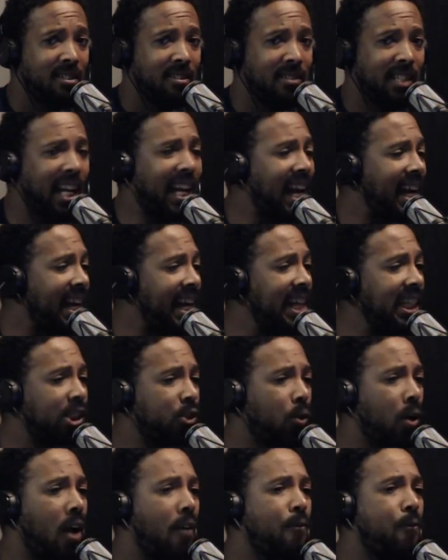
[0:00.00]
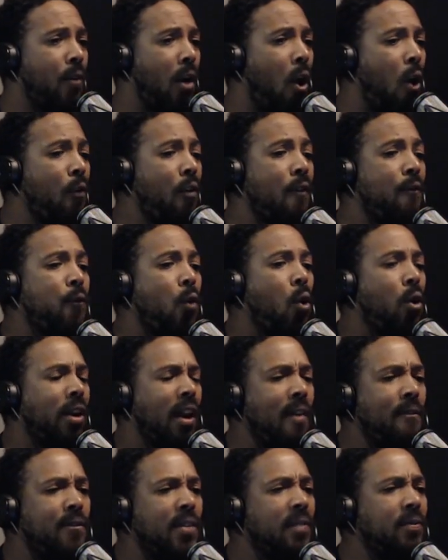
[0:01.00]
They got a history of over
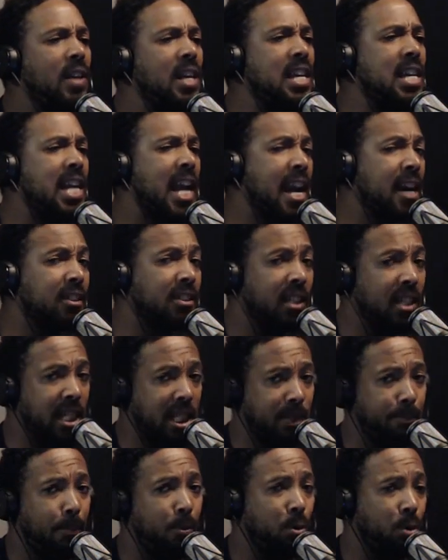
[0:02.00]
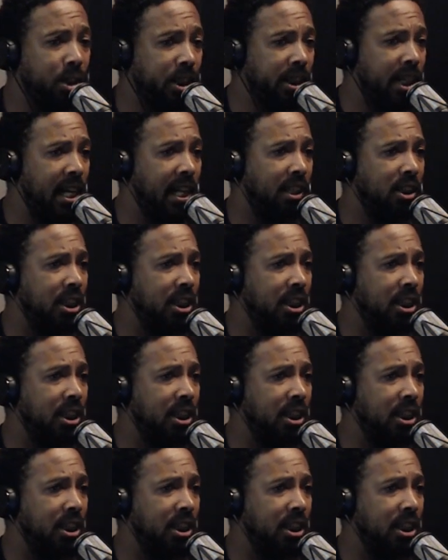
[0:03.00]
450 years of this bullshit.